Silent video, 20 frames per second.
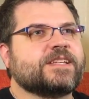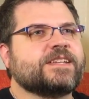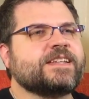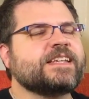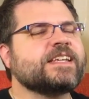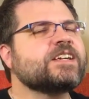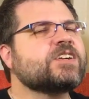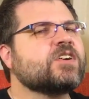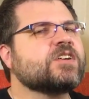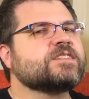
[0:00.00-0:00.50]
I
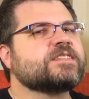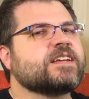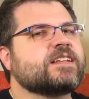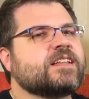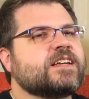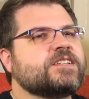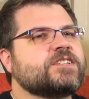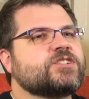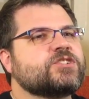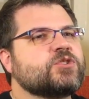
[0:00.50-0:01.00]
think he calls that
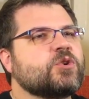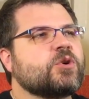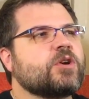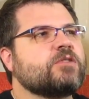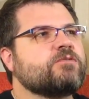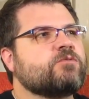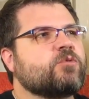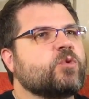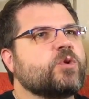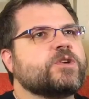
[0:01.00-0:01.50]
line the
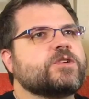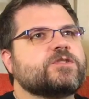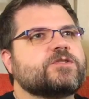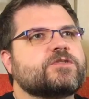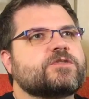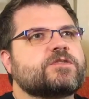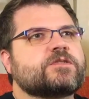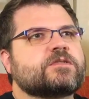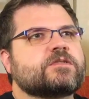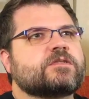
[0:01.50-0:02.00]
Shogun
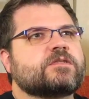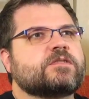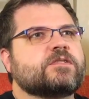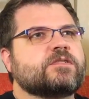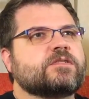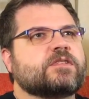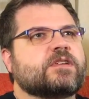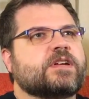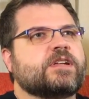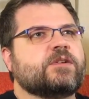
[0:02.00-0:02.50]
Voyager.
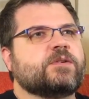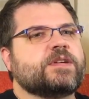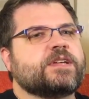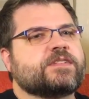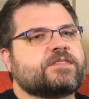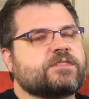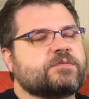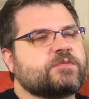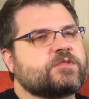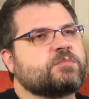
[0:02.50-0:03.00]
I know he
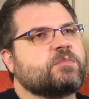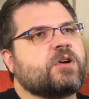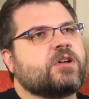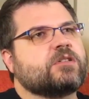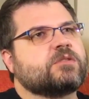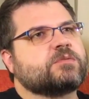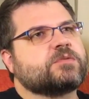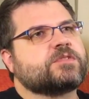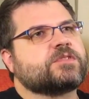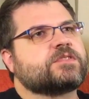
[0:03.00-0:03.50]
has some smaller ones.